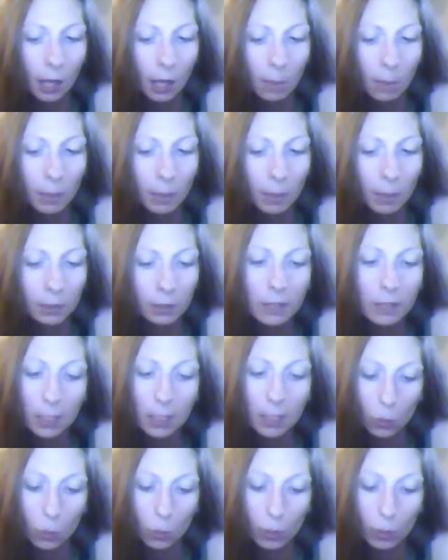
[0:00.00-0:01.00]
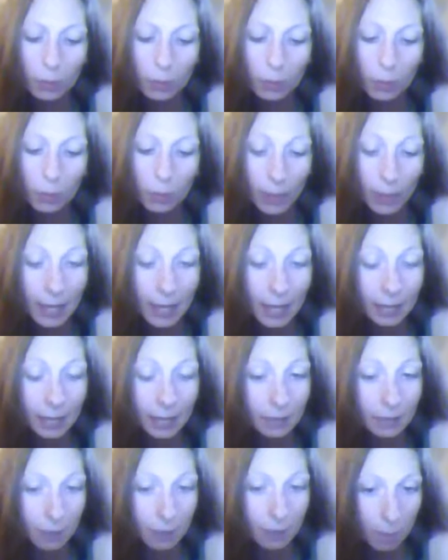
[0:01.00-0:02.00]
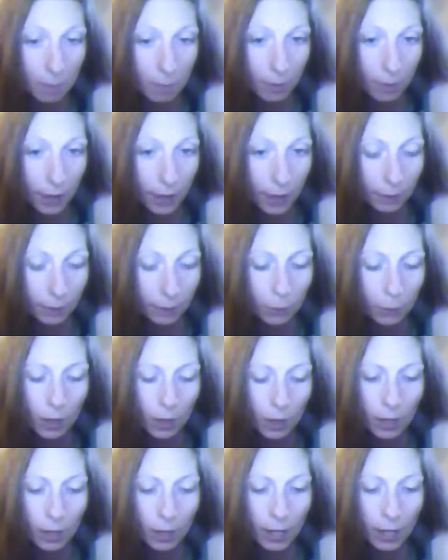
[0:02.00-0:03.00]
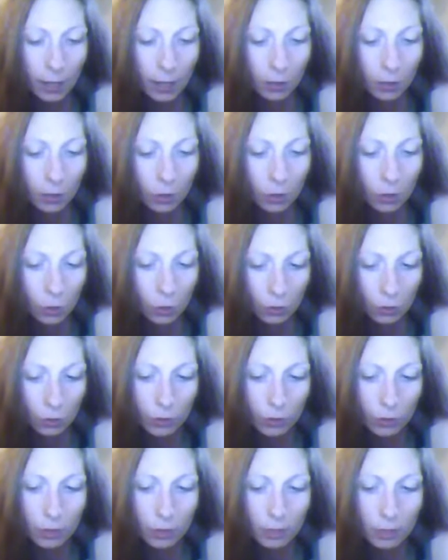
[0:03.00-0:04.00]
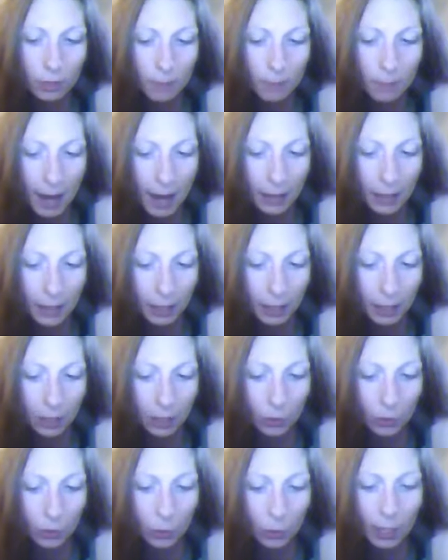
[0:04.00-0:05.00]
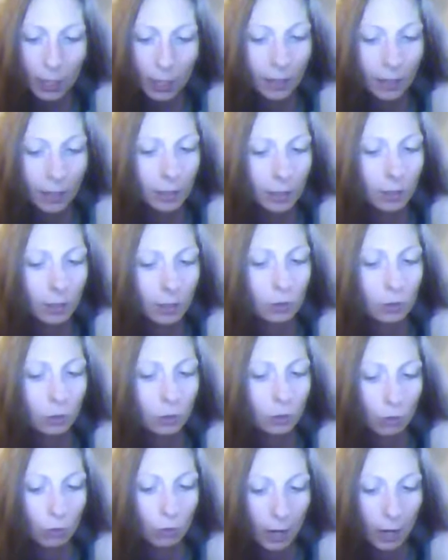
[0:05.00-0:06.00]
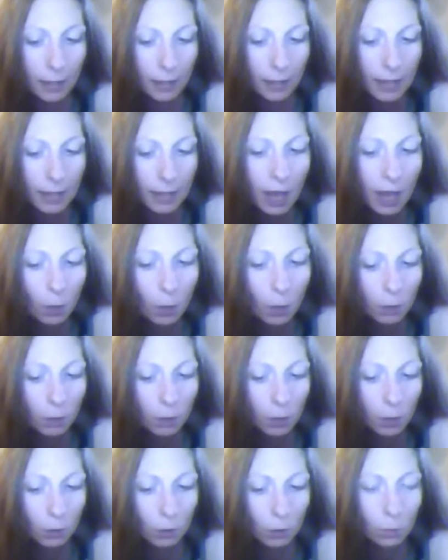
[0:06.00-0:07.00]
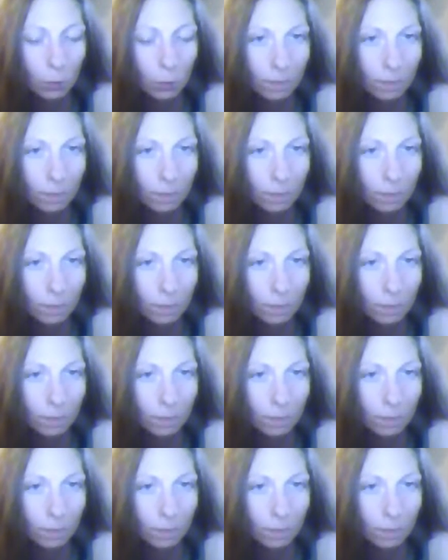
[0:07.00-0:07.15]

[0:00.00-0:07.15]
But it looks like you will be creating something, and the universe is backing you and trying to help you.